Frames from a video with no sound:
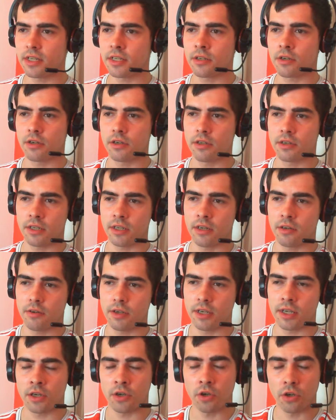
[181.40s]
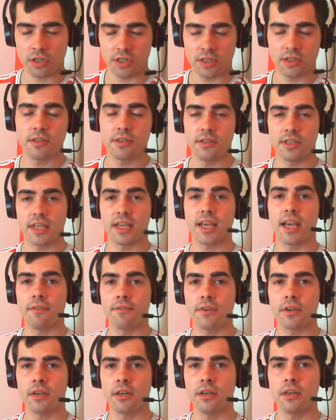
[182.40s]
got us Dick
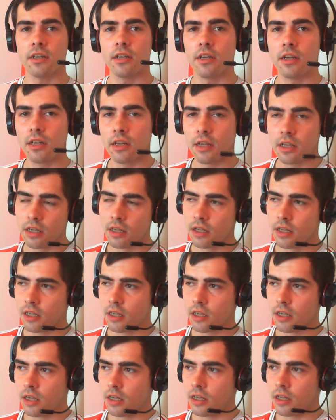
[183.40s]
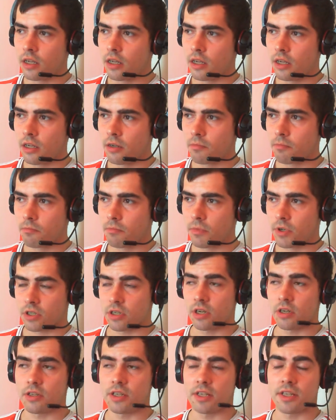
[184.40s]
Advocate, much
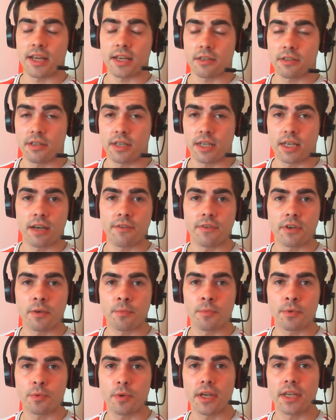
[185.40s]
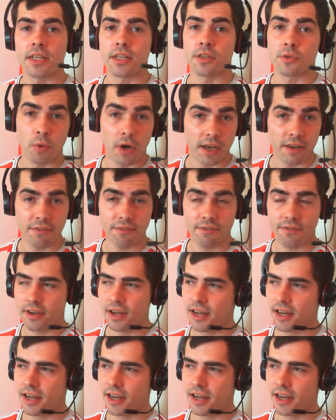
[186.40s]
largely thanks to Dick Advocate persuading his wife.